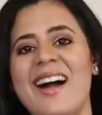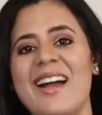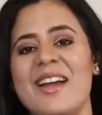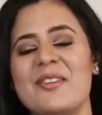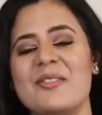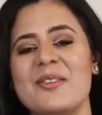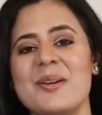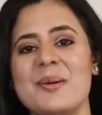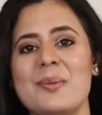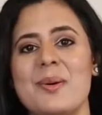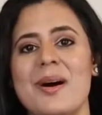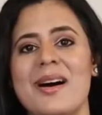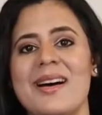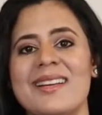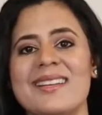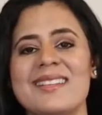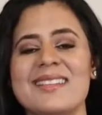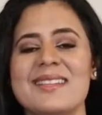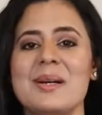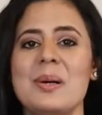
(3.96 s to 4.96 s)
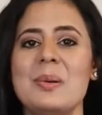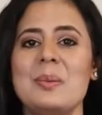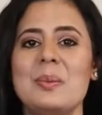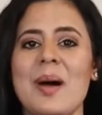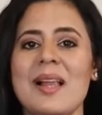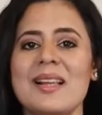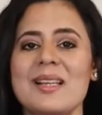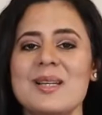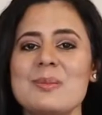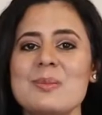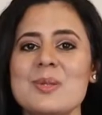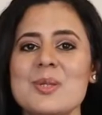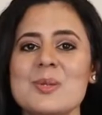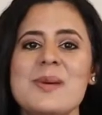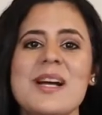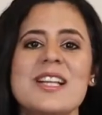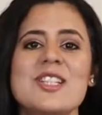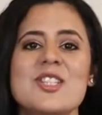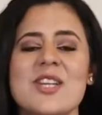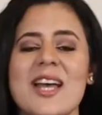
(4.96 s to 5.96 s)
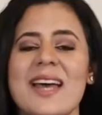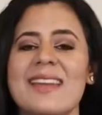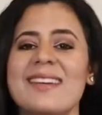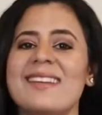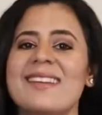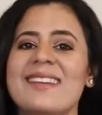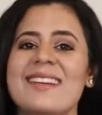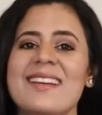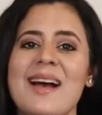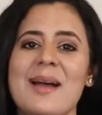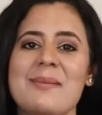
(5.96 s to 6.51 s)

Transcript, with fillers: Hi everyone, welcome to my channel.